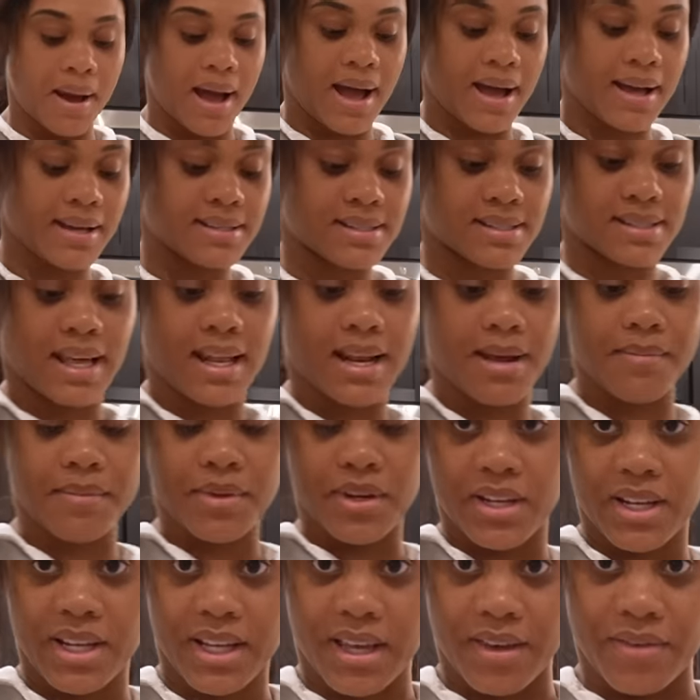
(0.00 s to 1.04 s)
bags that I'm
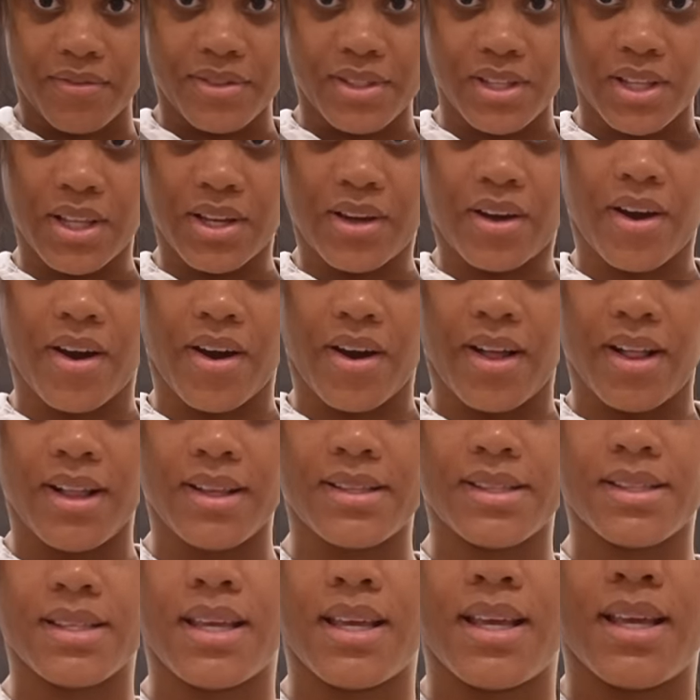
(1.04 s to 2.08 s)
going to give to the
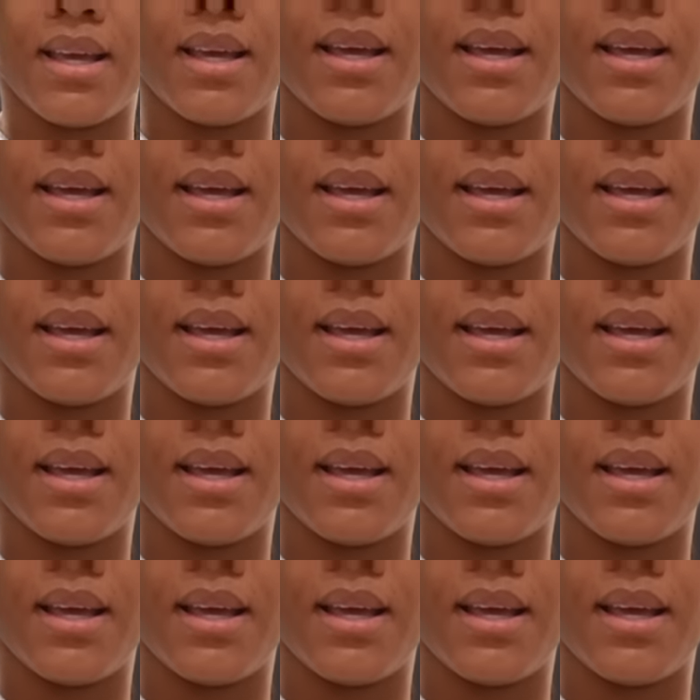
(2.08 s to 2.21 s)
girls